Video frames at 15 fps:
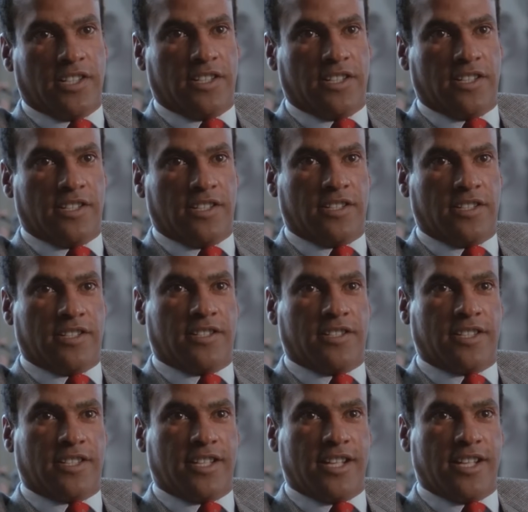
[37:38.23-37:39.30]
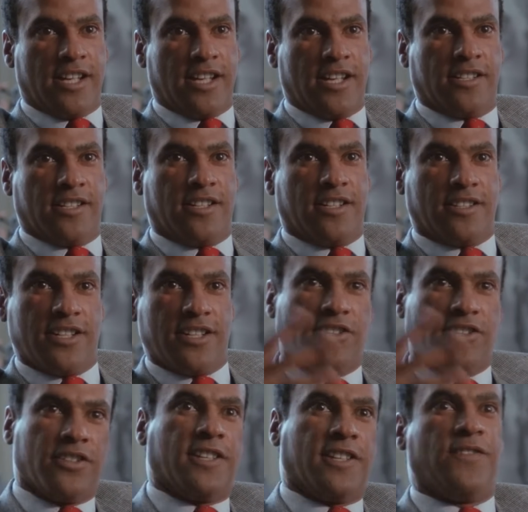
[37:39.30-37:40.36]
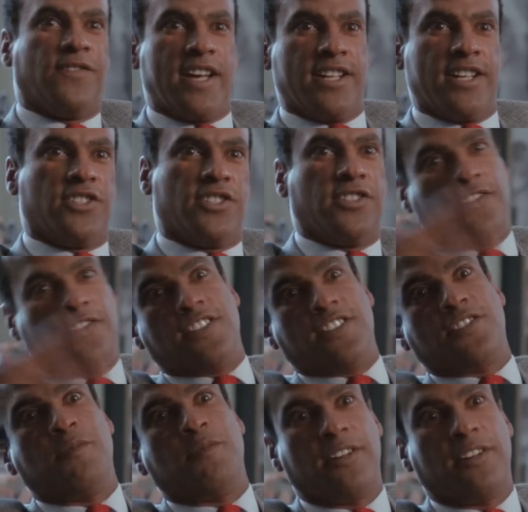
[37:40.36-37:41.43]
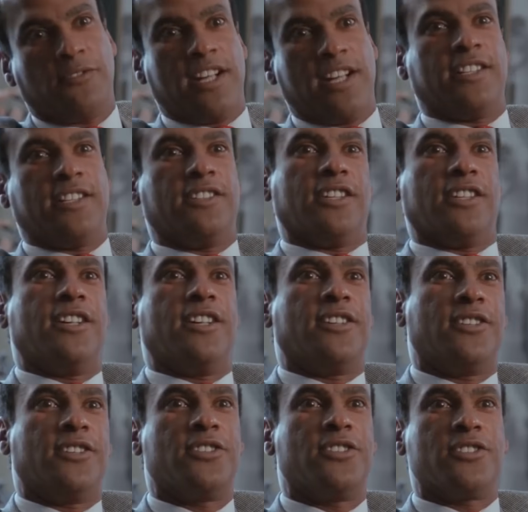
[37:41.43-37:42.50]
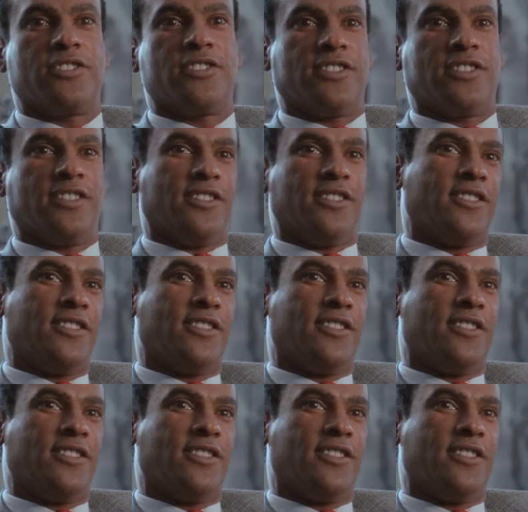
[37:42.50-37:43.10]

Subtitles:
and they took advantage of this by writing letters,